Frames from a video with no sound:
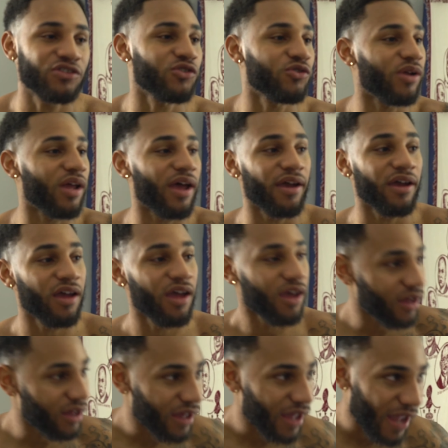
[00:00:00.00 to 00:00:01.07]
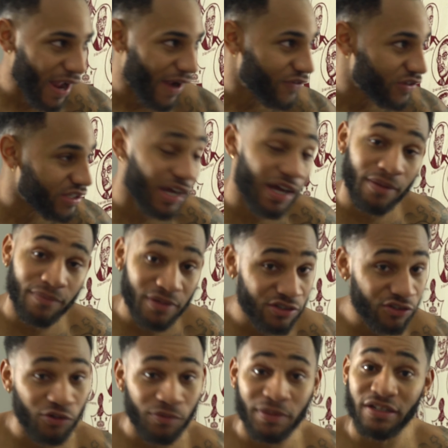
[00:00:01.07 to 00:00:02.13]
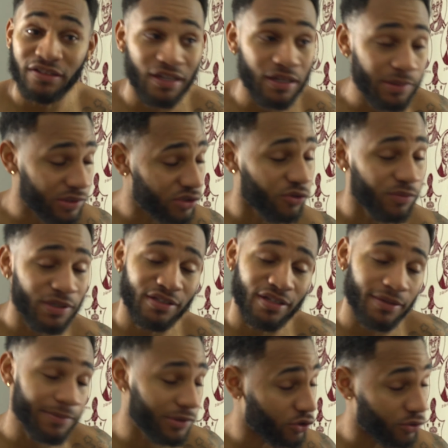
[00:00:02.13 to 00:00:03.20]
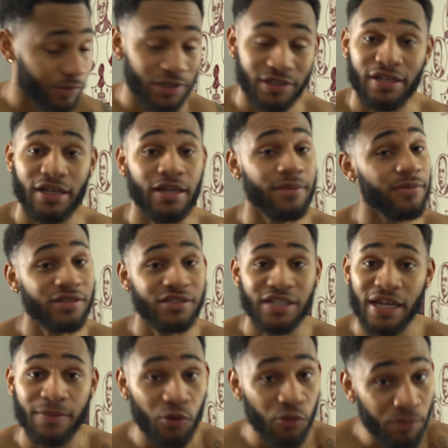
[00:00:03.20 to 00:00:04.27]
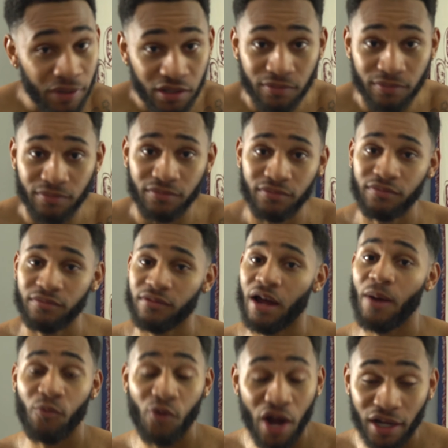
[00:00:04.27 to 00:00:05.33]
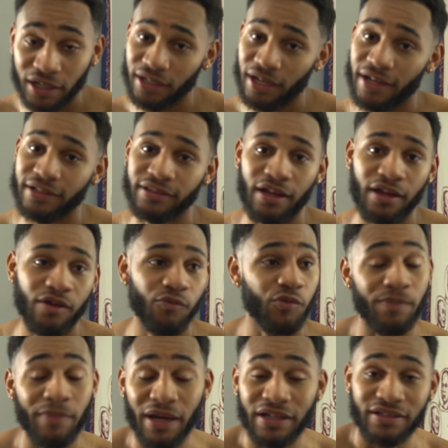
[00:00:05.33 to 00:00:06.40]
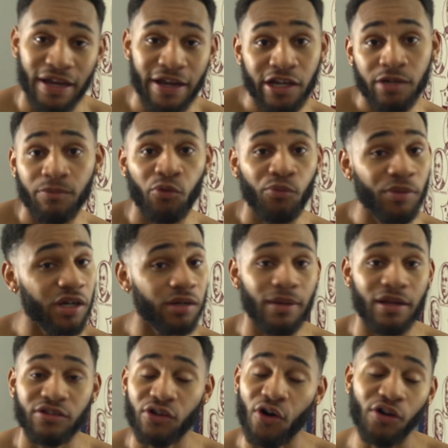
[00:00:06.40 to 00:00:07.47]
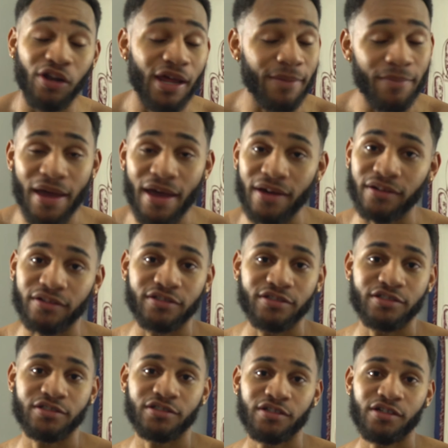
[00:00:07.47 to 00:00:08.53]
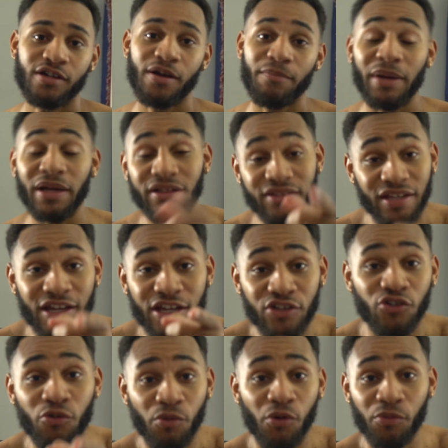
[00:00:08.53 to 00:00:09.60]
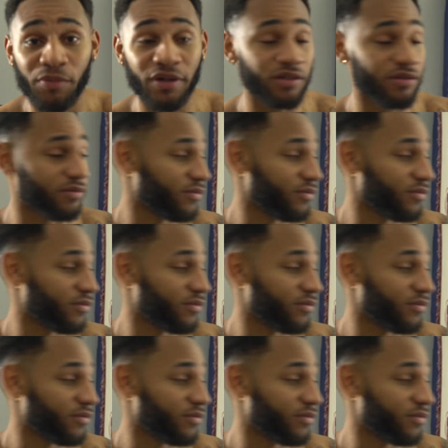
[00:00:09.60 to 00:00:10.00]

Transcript: So like every time, this is gonna be the tape. This is gonna be the tape. This is gonna be the tape. Same momentum. I'm rocking like that. Maintain the momentum, that's all that matters. Maintain your momentum.